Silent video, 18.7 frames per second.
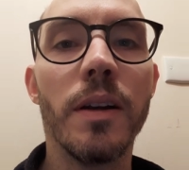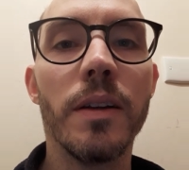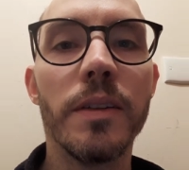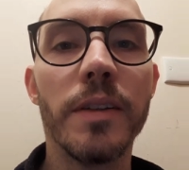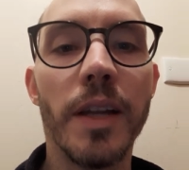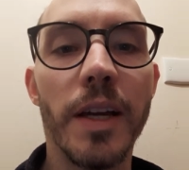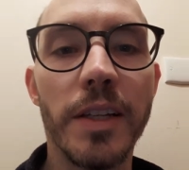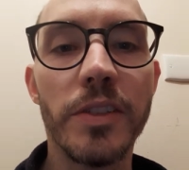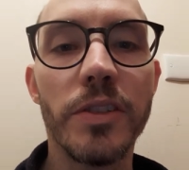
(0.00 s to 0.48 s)

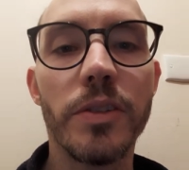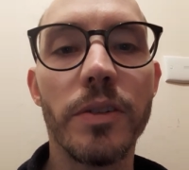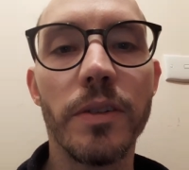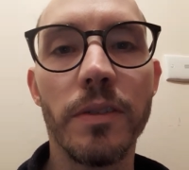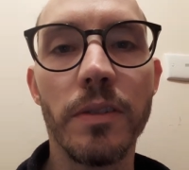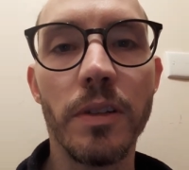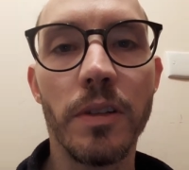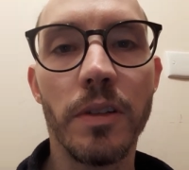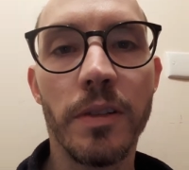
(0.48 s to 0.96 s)
nature of
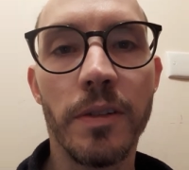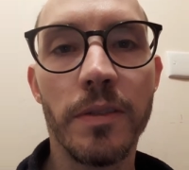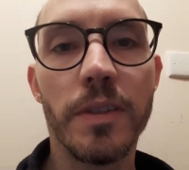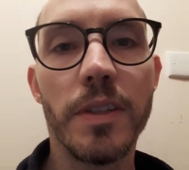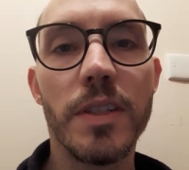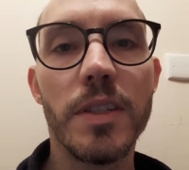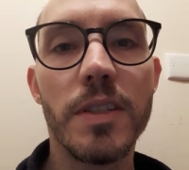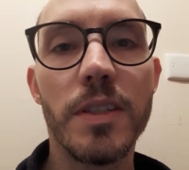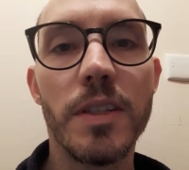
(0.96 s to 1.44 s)
a lot of
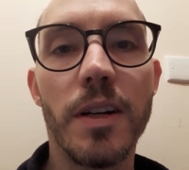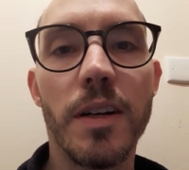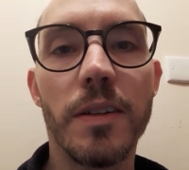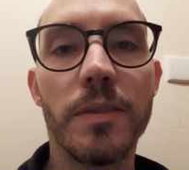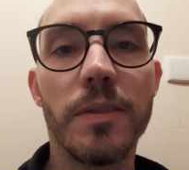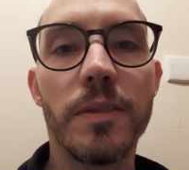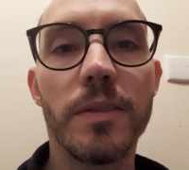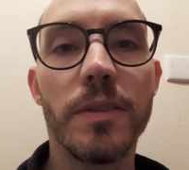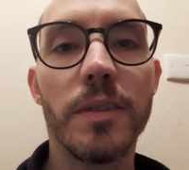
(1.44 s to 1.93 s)
this
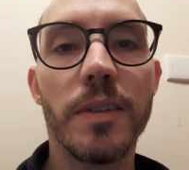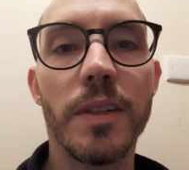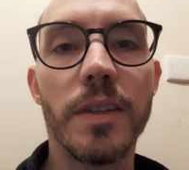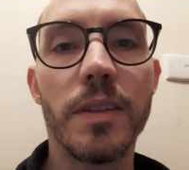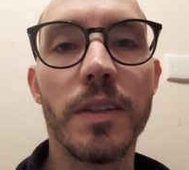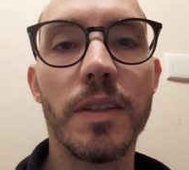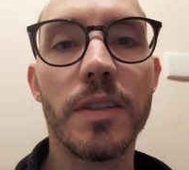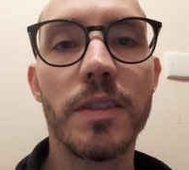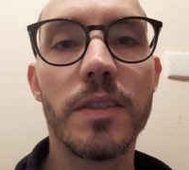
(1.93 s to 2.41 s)
stuff in
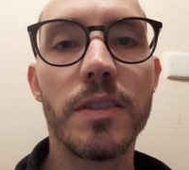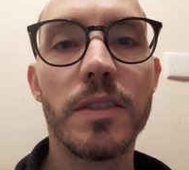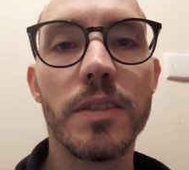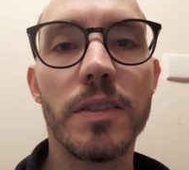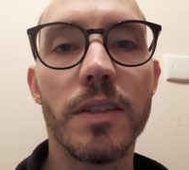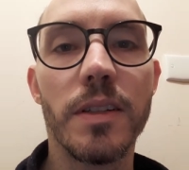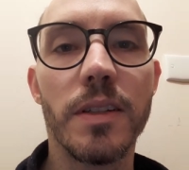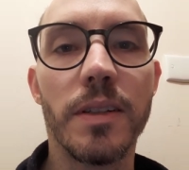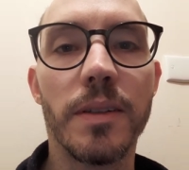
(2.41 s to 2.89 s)
this
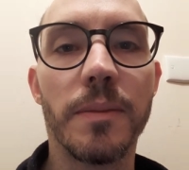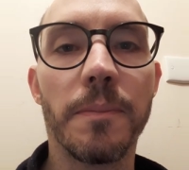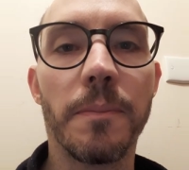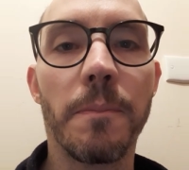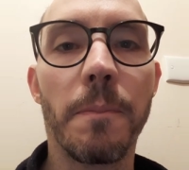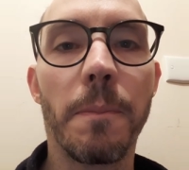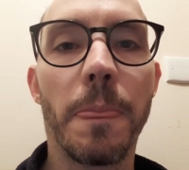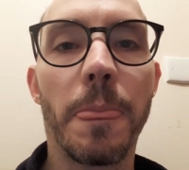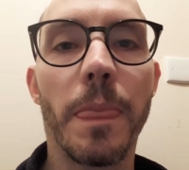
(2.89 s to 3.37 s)

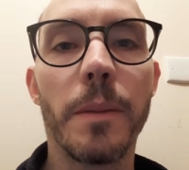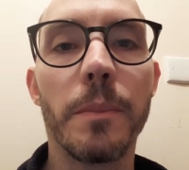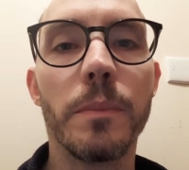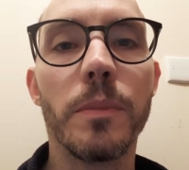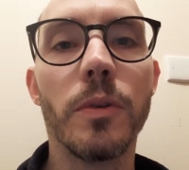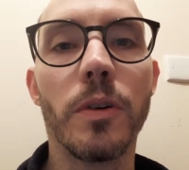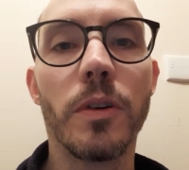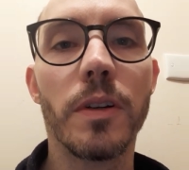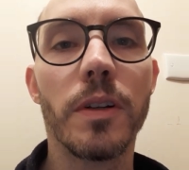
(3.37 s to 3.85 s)

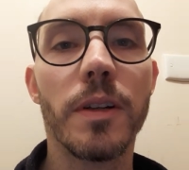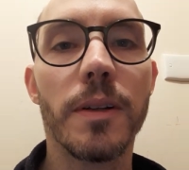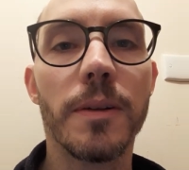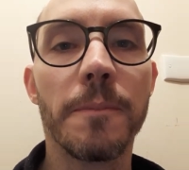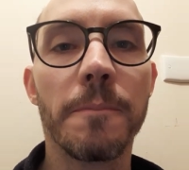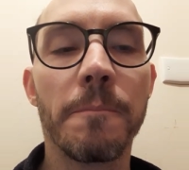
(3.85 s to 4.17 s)
book.